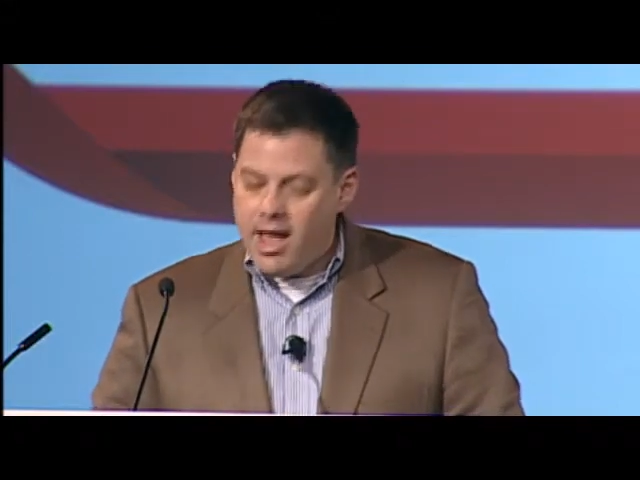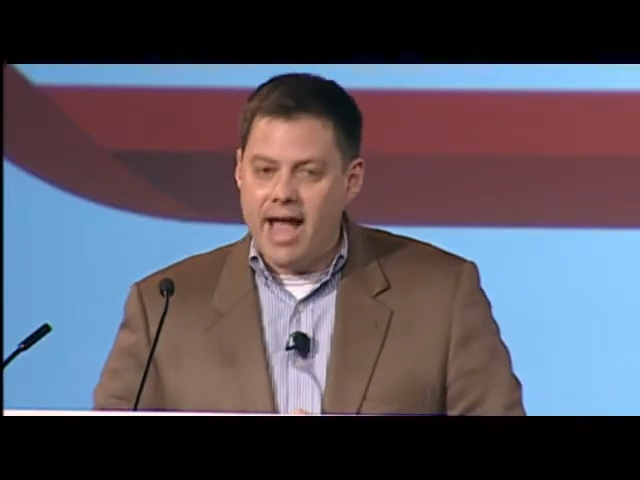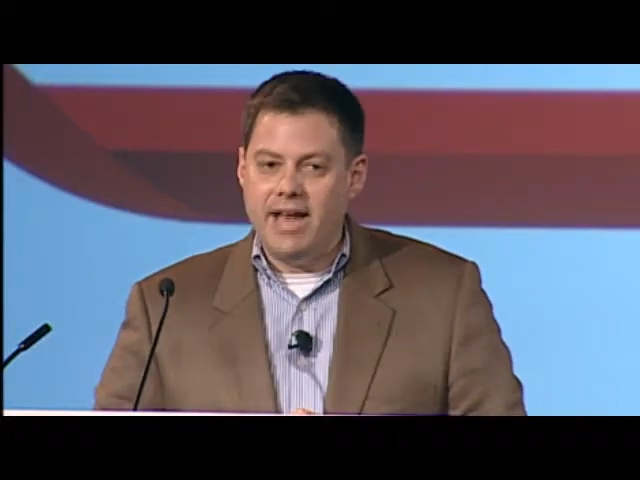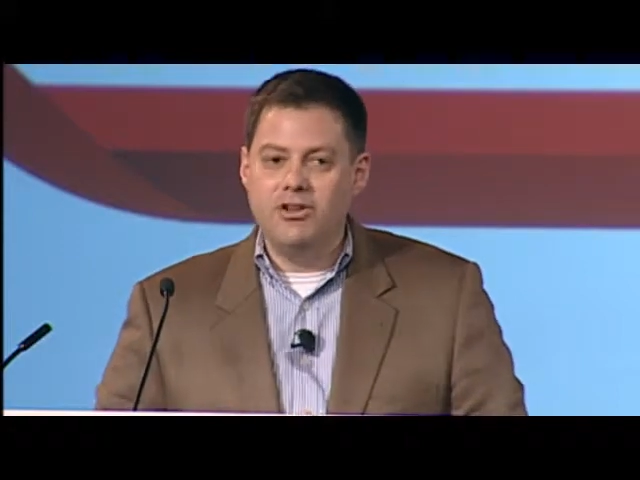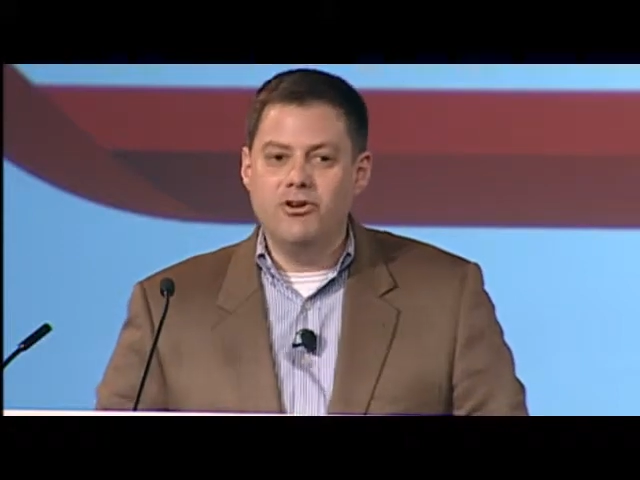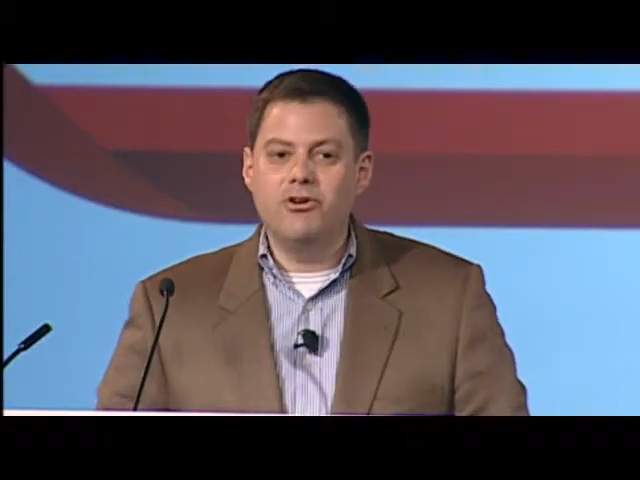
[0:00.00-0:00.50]

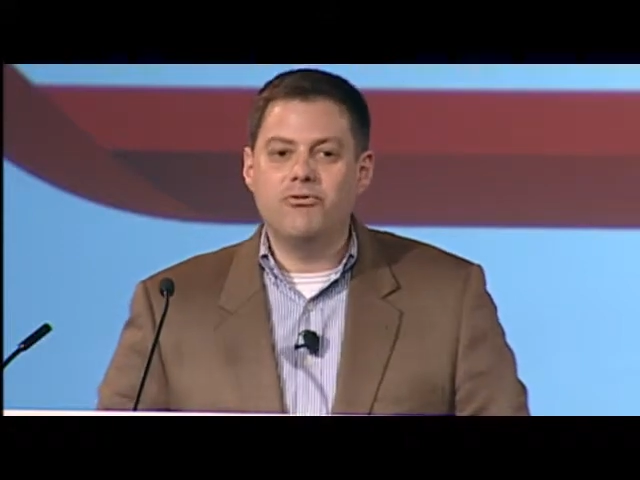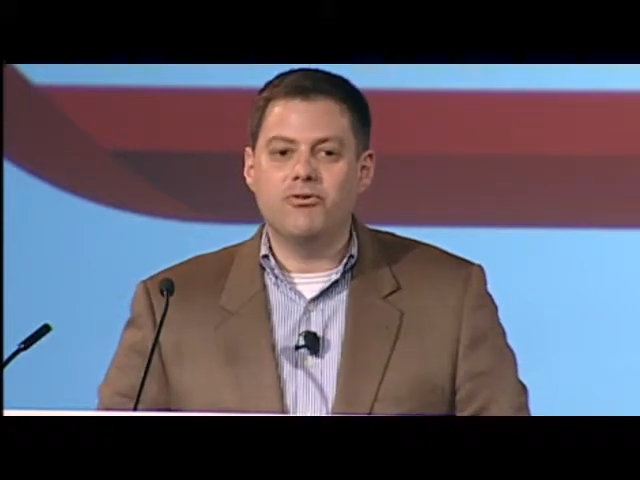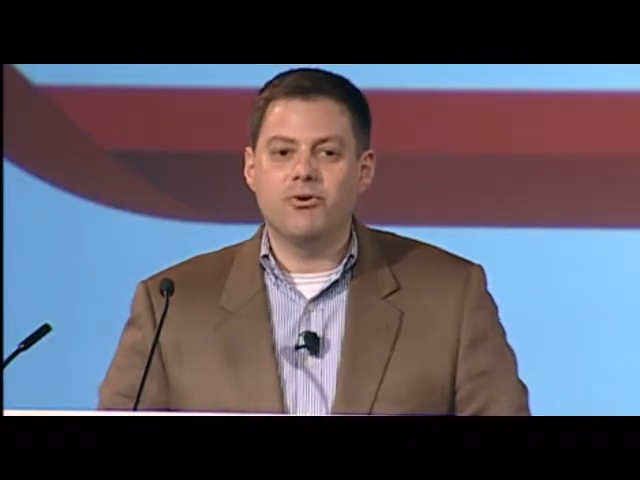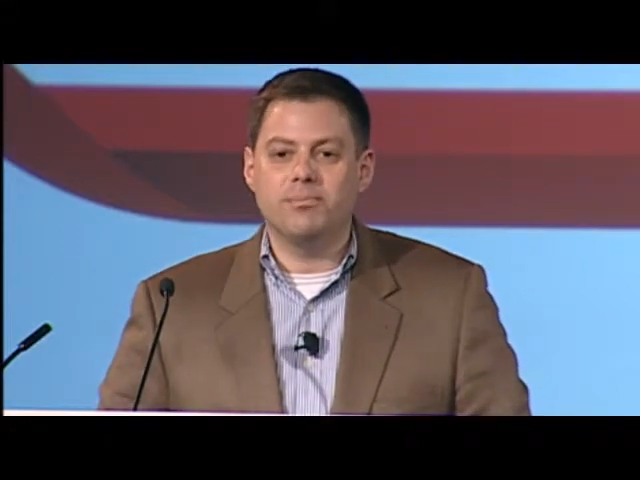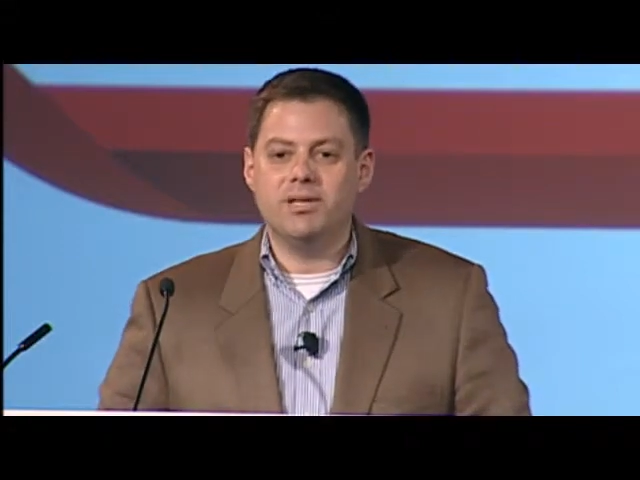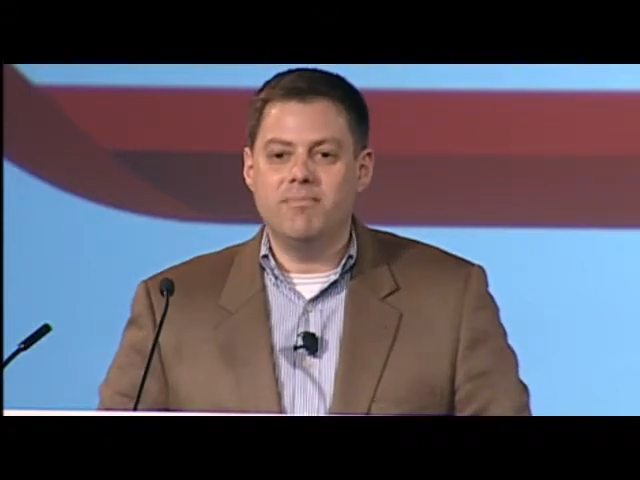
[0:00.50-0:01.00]
and
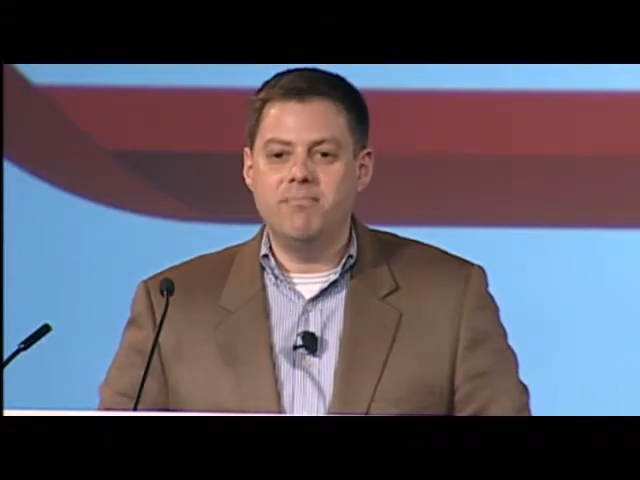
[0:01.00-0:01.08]
uniformly